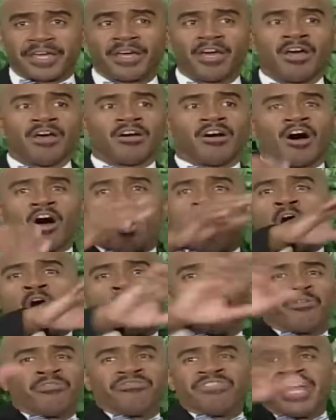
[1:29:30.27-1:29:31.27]
thing. Same thing.
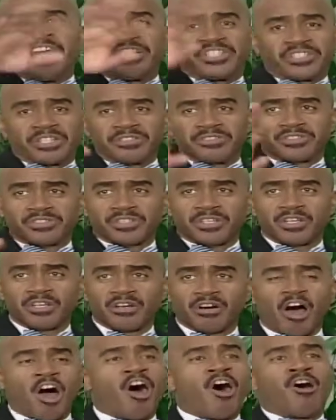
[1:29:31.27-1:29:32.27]
All nations,
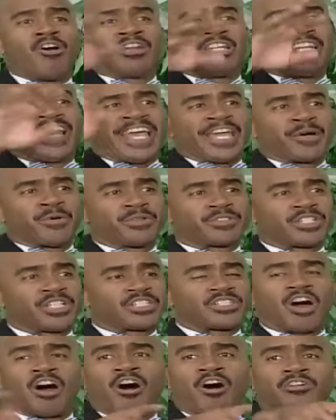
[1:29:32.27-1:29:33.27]
all, all
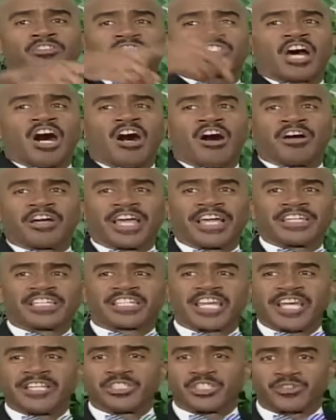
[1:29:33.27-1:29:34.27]
languages, all tongue
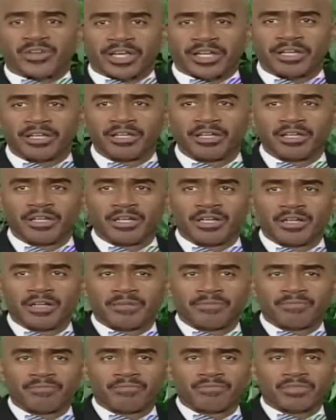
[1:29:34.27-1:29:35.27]
and kindred. That's
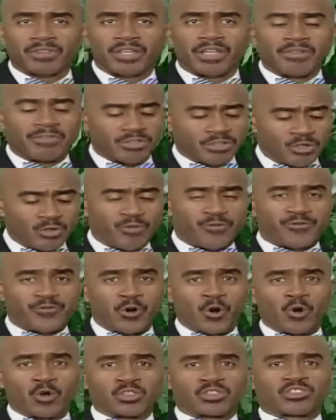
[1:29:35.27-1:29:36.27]
right. And you
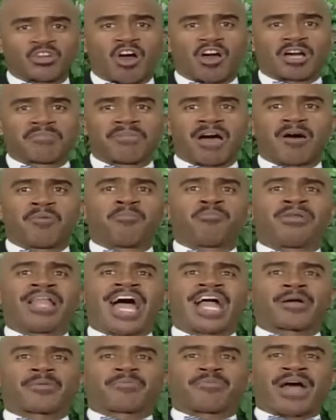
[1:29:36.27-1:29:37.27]
fools talking about
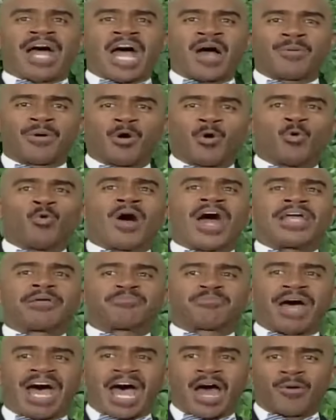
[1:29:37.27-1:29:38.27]
black power,
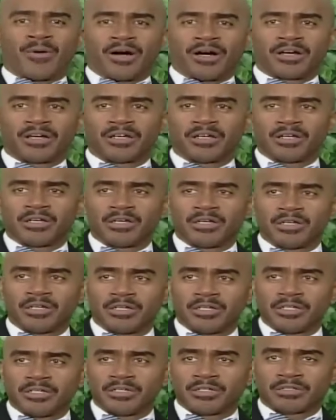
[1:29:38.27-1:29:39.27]
white power. My
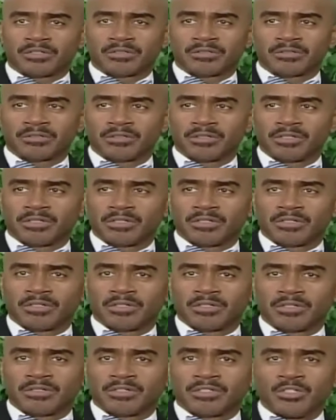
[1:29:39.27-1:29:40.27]
Lord.
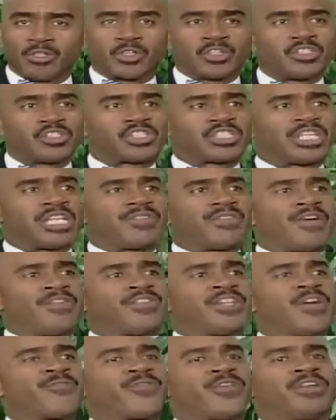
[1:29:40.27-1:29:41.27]
You can see the
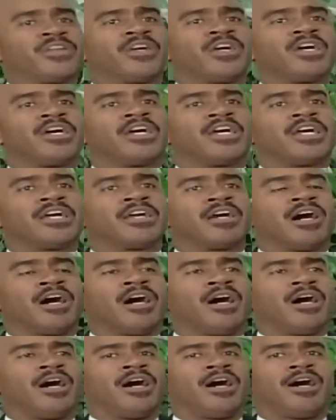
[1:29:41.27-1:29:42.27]
different
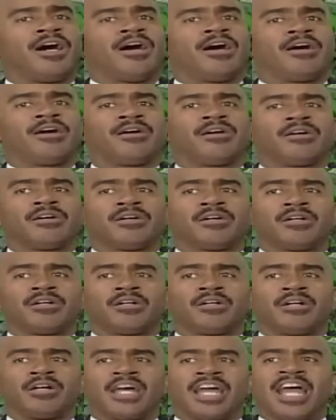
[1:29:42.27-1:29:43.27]
uh,
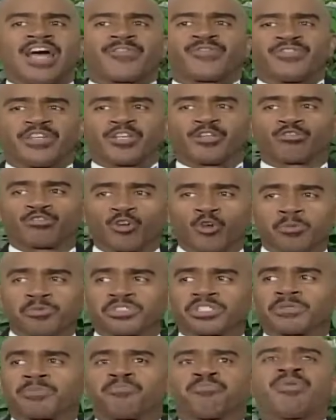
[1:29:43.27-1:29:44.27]
ethnic
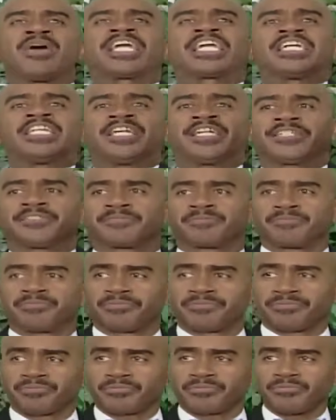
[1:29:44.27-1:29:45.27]
groups picketing,
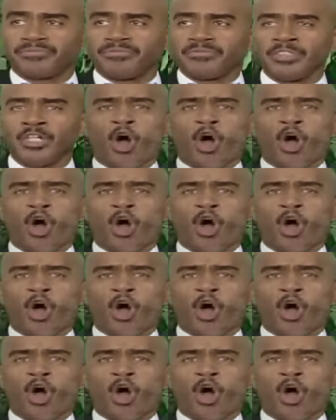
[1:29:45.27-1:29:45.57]
mm